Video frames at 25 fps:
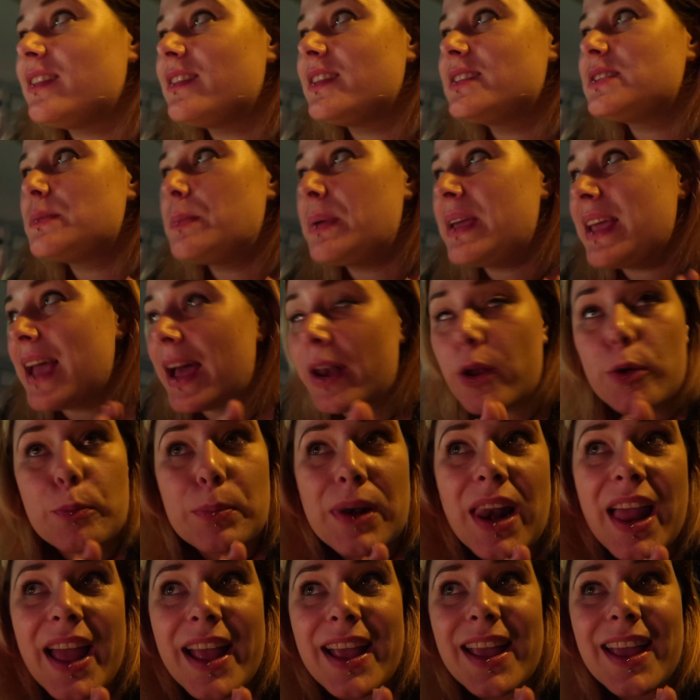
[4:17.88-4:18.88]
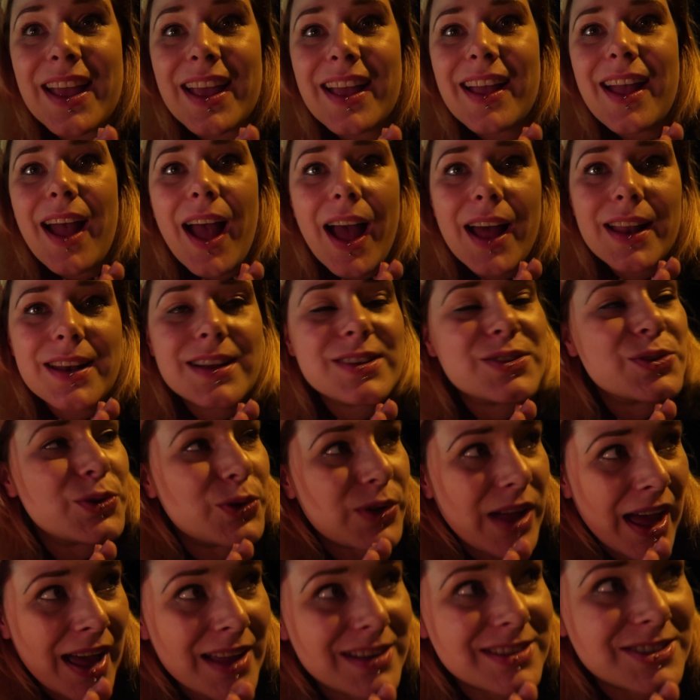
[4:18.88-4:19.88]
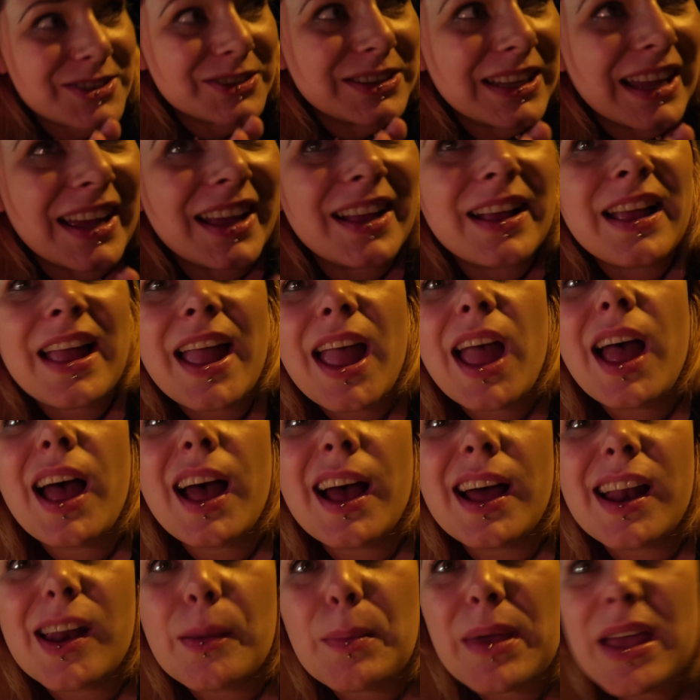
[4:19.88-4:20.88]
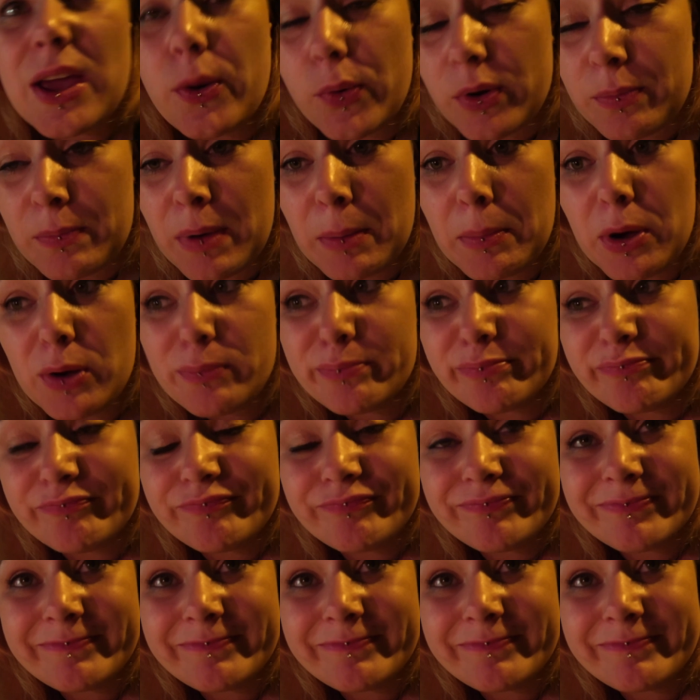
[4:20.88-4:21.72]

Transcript: there's a piano playing and it's all candlelit. And I'm here with my mum.